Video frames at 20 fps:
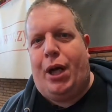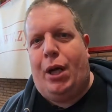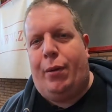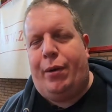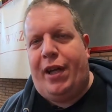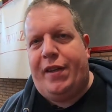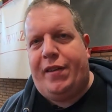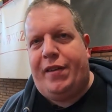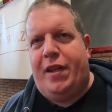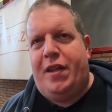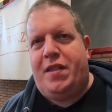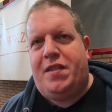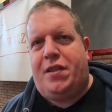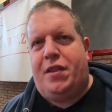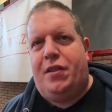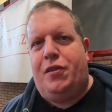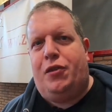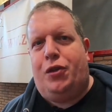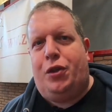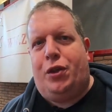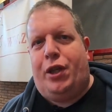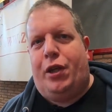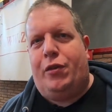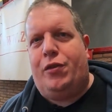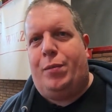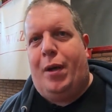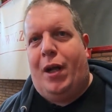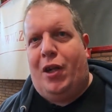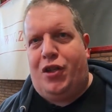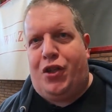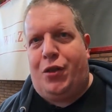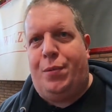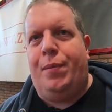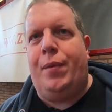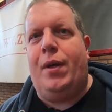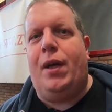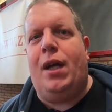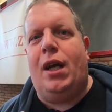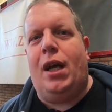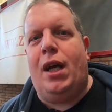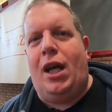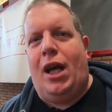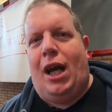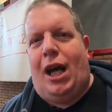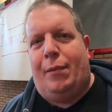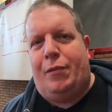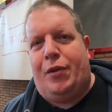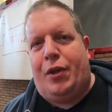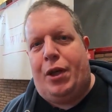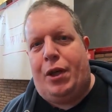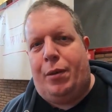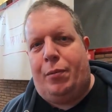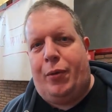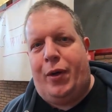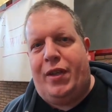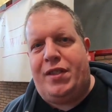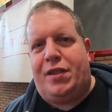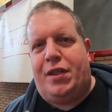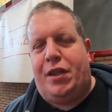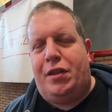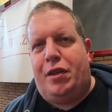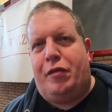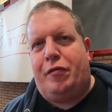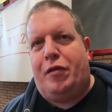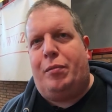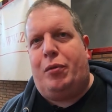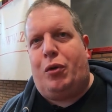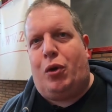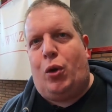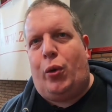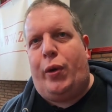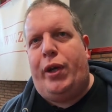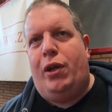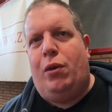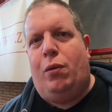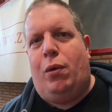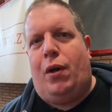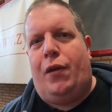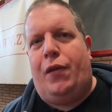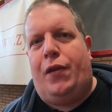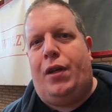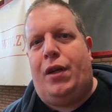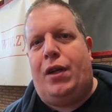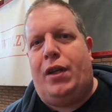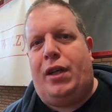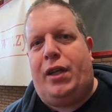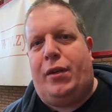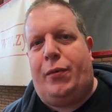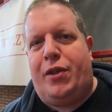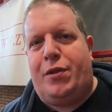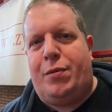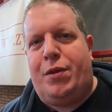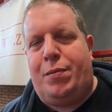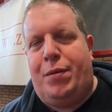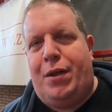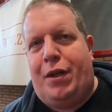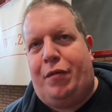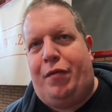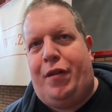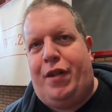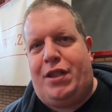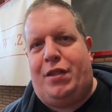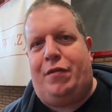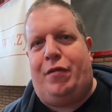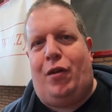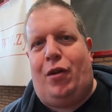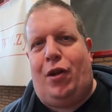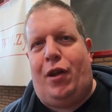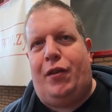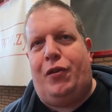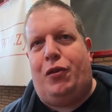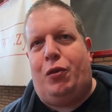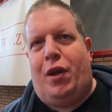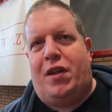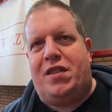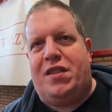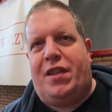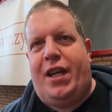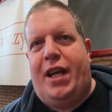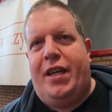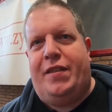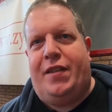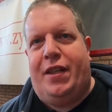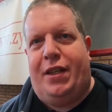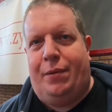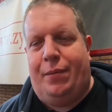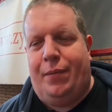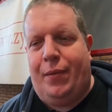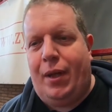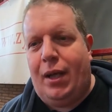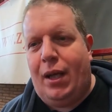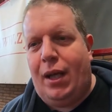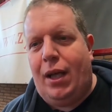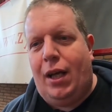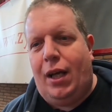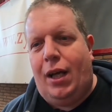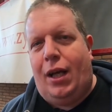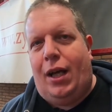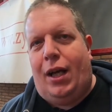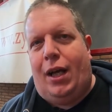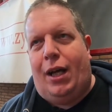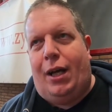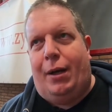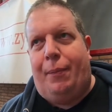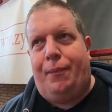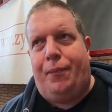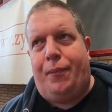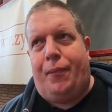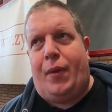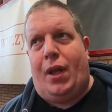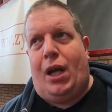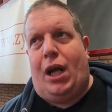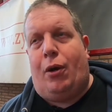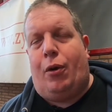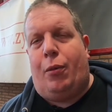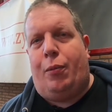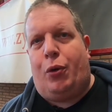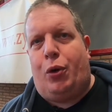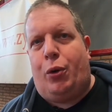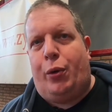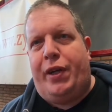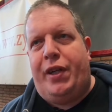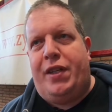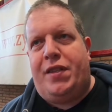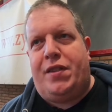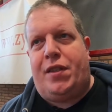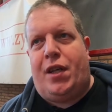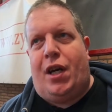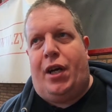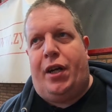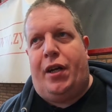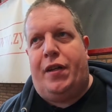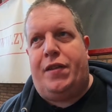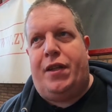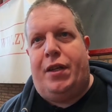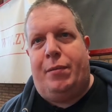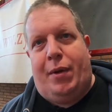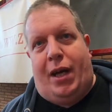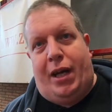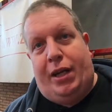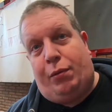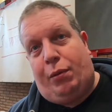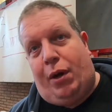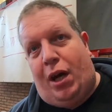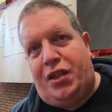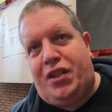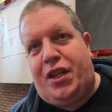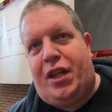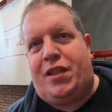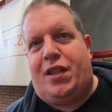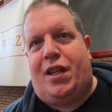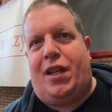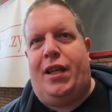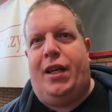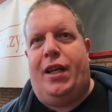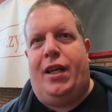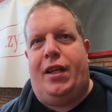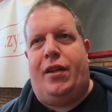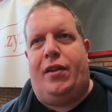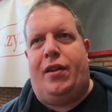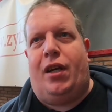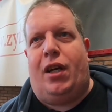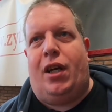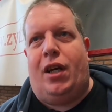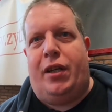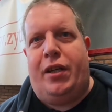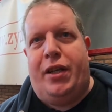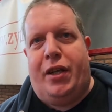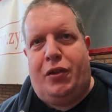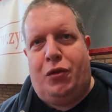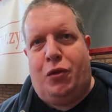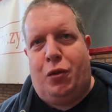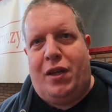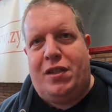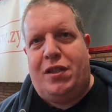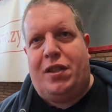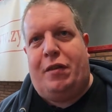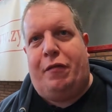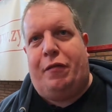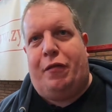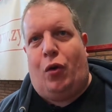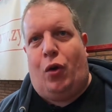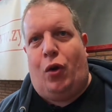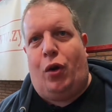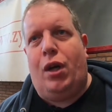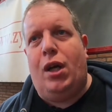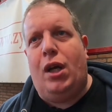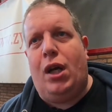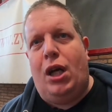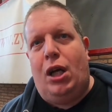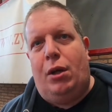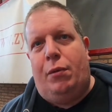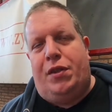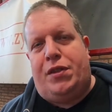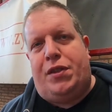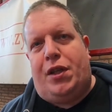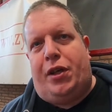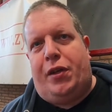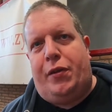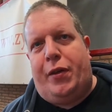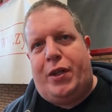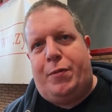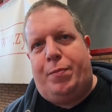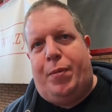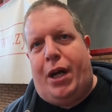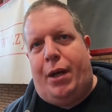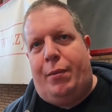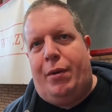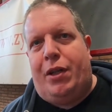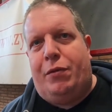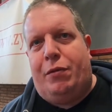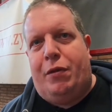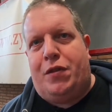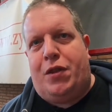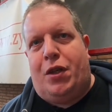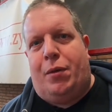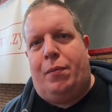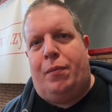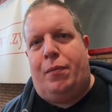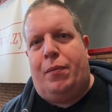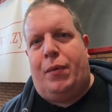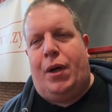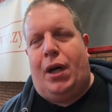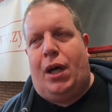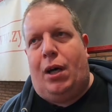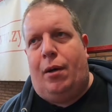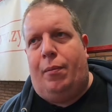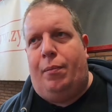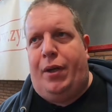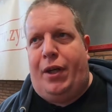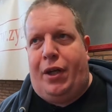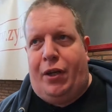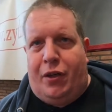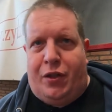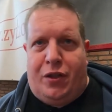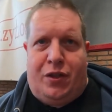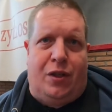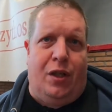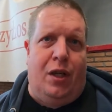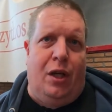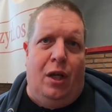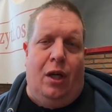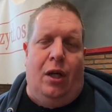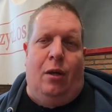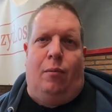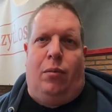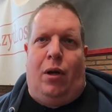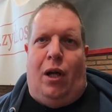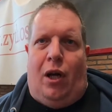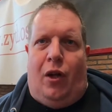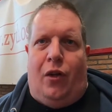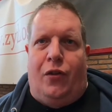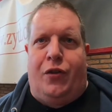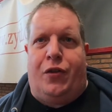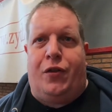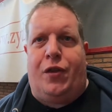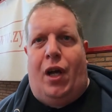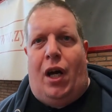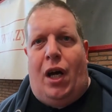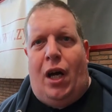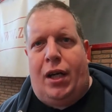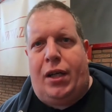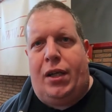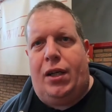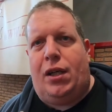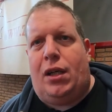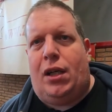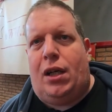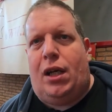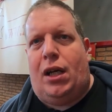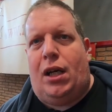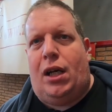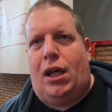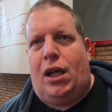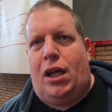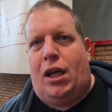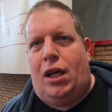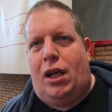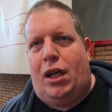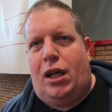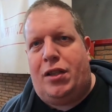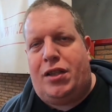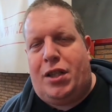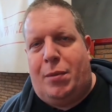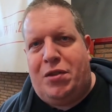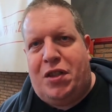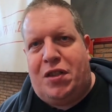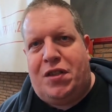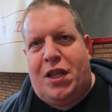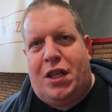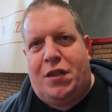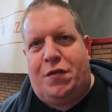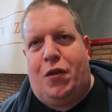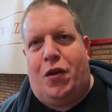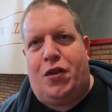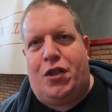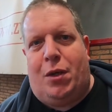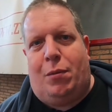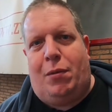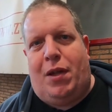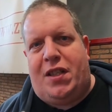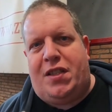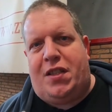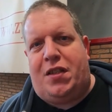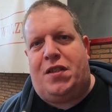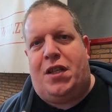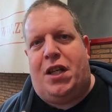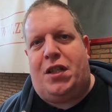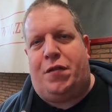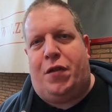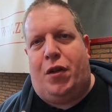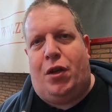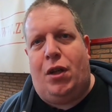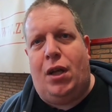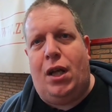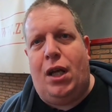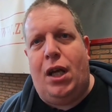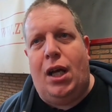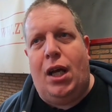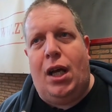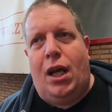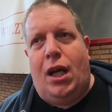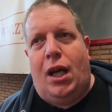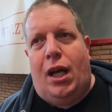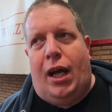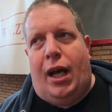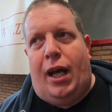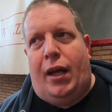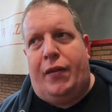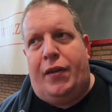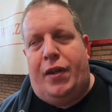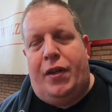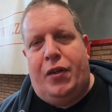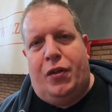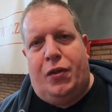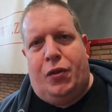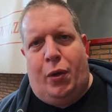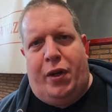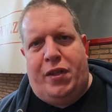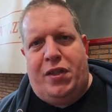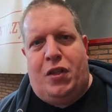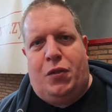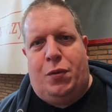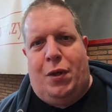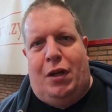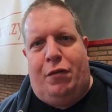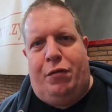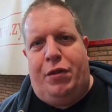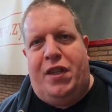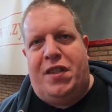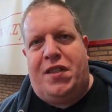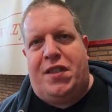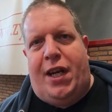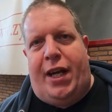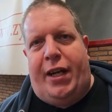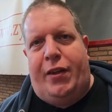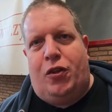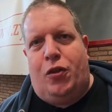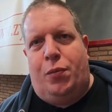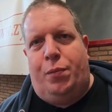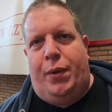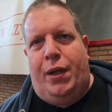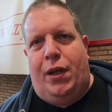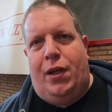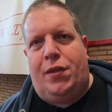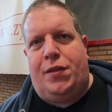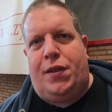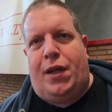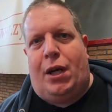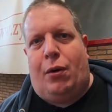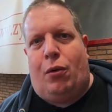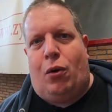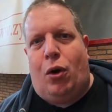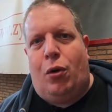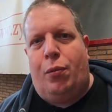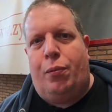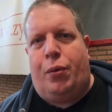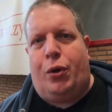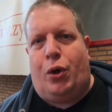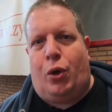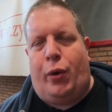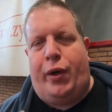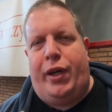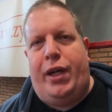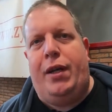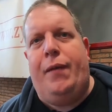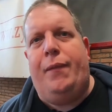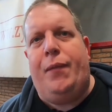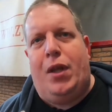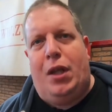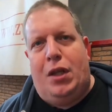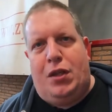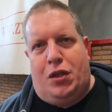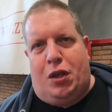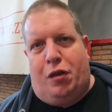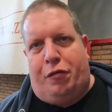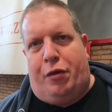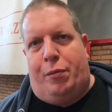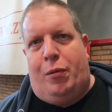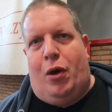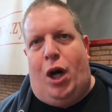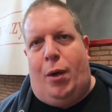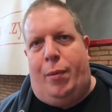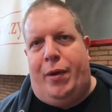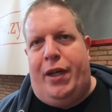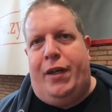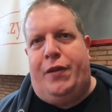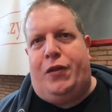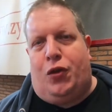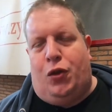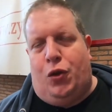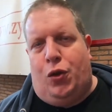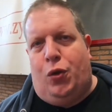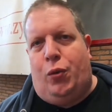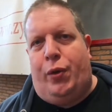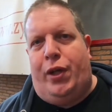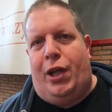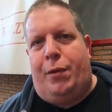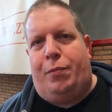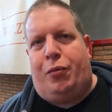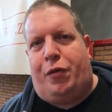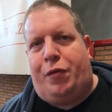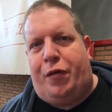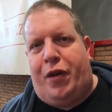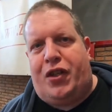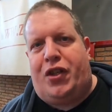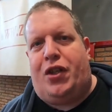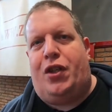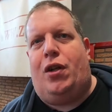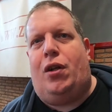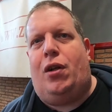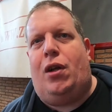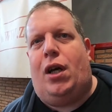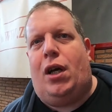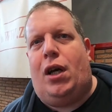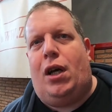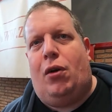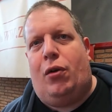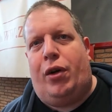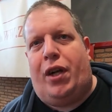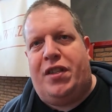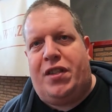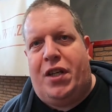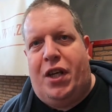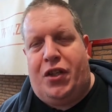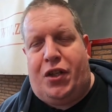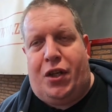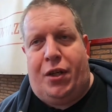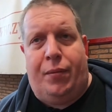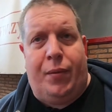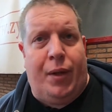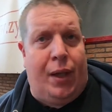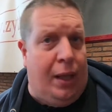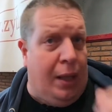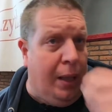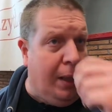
Brouwerij Nest in Turnhout, Belgium. I'm the president of the brewery who won the Christmas Beer Festival in 2018. Um, our brewery started in my garage actually in uh, the year 2004. We started to experiment with some uh, beers, blonde, dark, uh, some successful, some less successful. And in 2012 we decided to build our own brewery, so from hobby to really professional uh, organization.